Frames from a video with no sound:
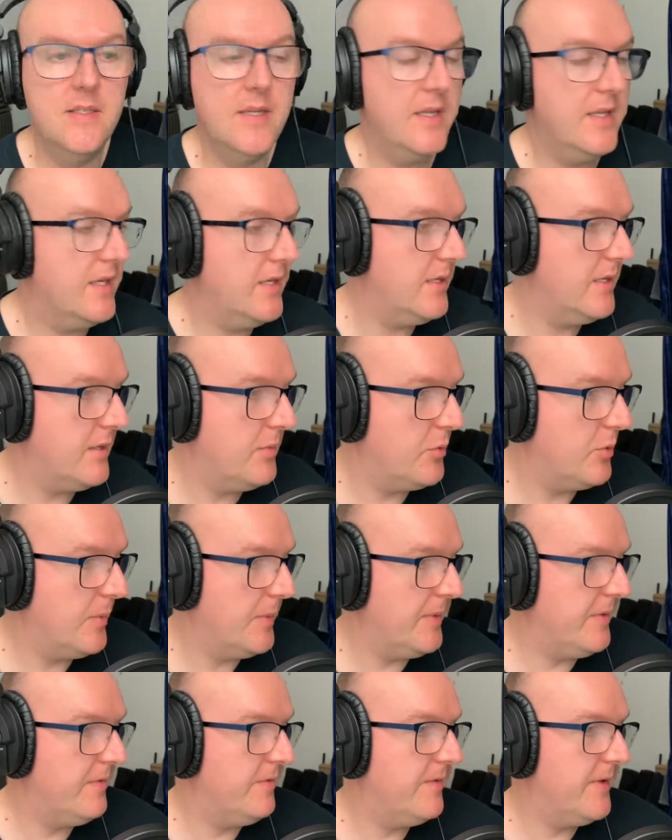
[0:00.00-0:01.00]
I think I could
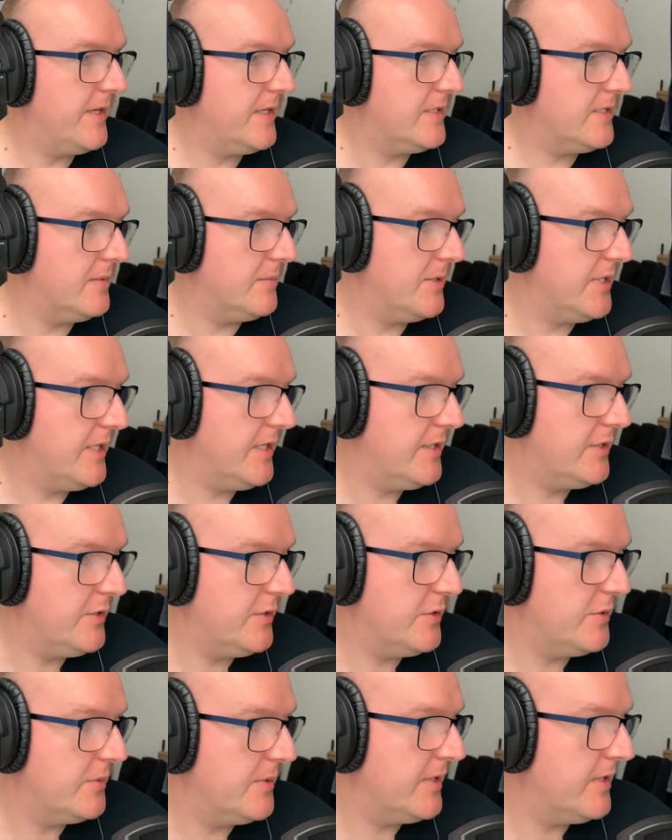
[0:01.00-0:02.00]
probably fix some of the
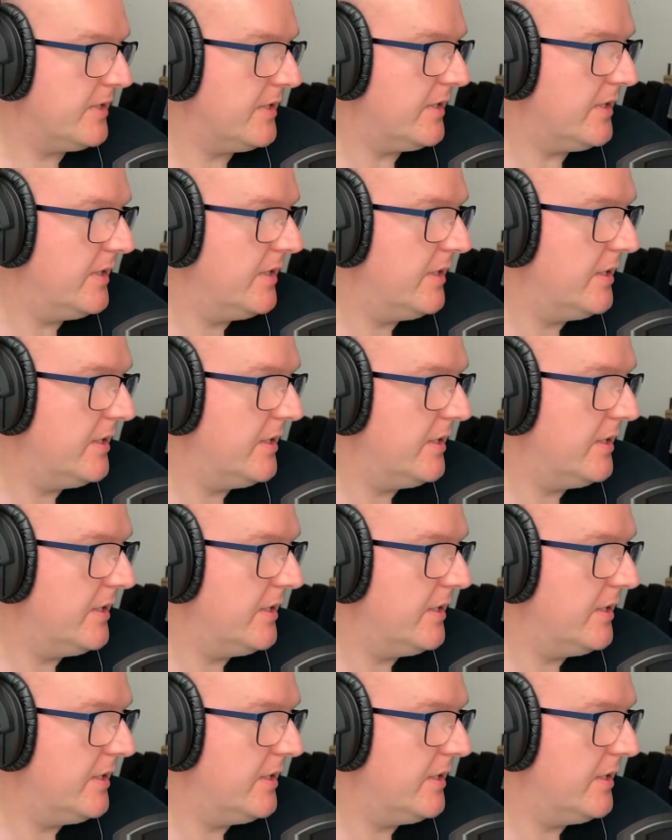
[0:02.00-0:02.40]
issues with that